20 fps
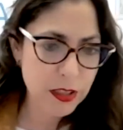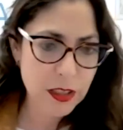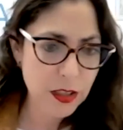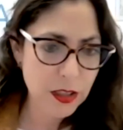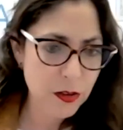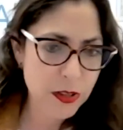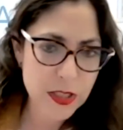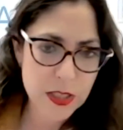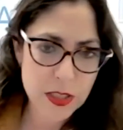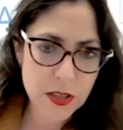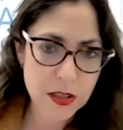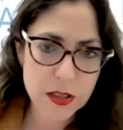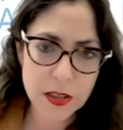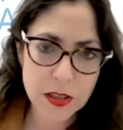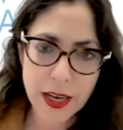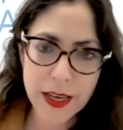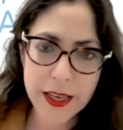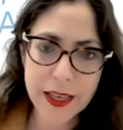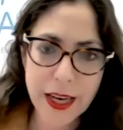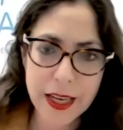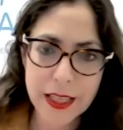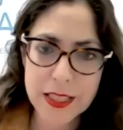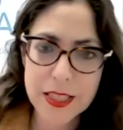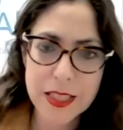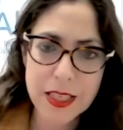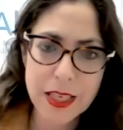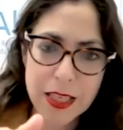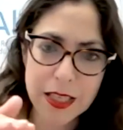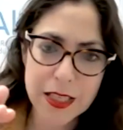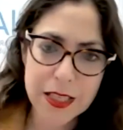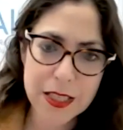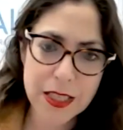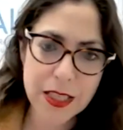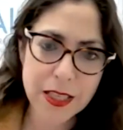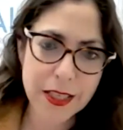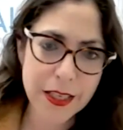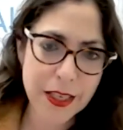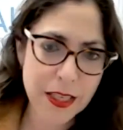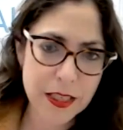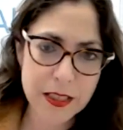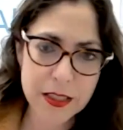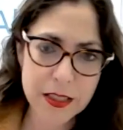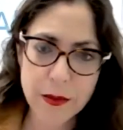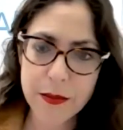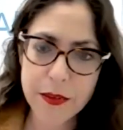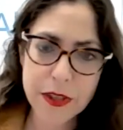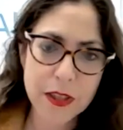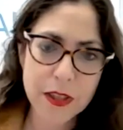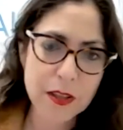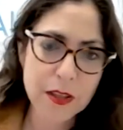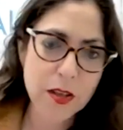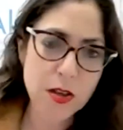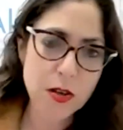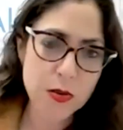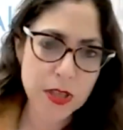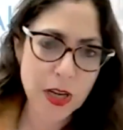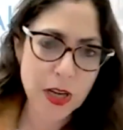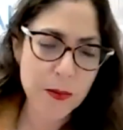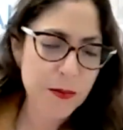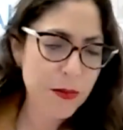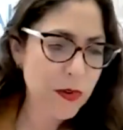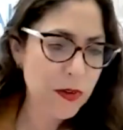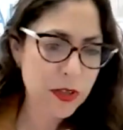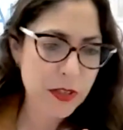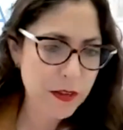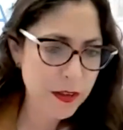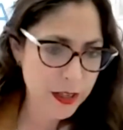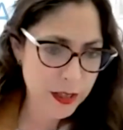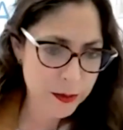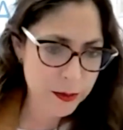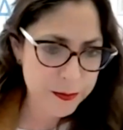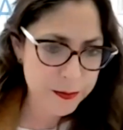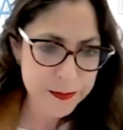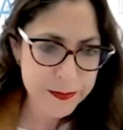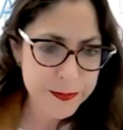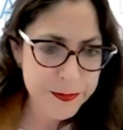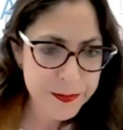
You know, it's not, I can't say it's linear, something that goes up all the time.